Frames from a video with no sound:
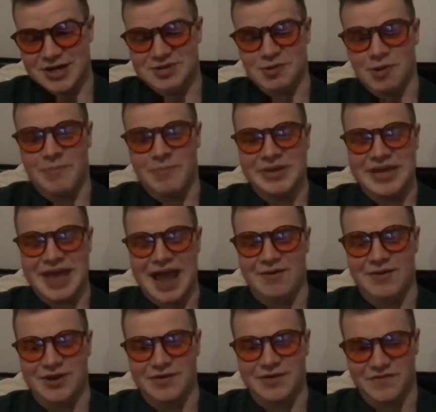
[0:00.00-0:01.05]
So I've been
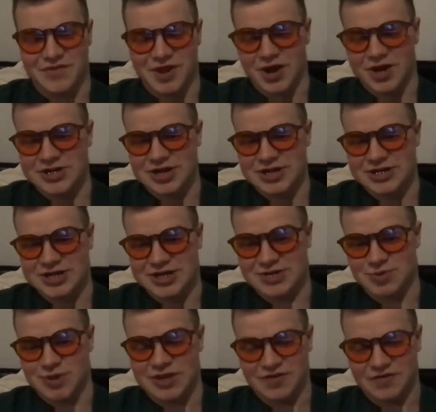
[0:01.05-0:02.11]
counting them for the last like
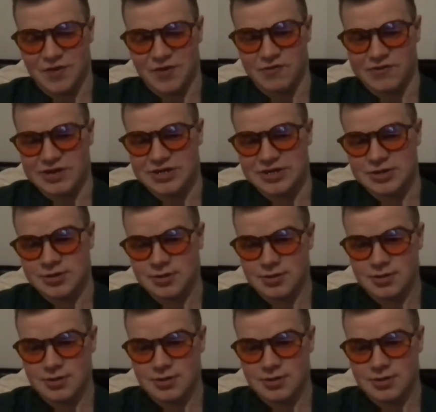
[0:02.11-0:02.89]
6 weeks for no reason.